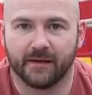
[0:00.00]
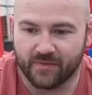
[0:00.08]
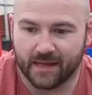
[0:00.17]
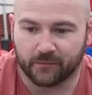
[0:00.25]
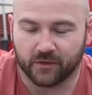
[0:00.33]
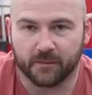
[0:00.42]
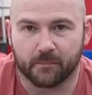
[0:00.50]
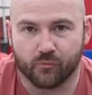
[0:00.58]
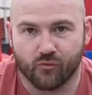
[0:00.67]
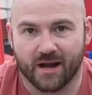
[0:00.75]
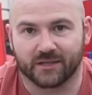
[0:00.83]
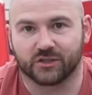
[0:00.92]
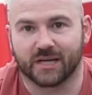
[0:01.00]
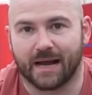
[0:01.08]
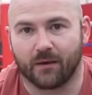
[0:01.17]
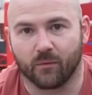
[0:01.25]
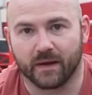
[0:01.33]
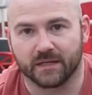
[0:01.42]
and then I'm going to branch
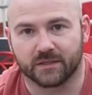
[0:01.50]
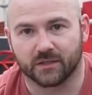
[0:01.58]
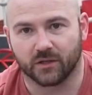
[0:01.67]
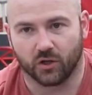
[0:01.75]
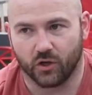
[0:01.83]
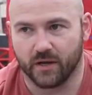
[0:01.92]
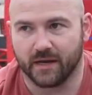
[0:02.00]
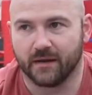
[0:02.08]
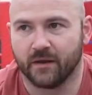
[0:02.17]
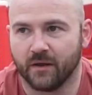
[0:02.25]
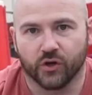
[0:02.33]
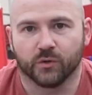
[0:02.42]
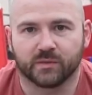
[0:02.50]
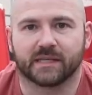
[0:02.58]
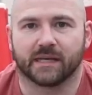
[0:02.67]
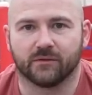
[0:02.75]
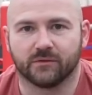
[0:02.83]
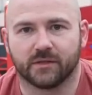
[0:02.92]
out into learning new
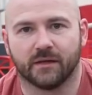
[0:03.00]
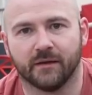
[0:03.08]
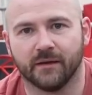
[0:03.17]
skills.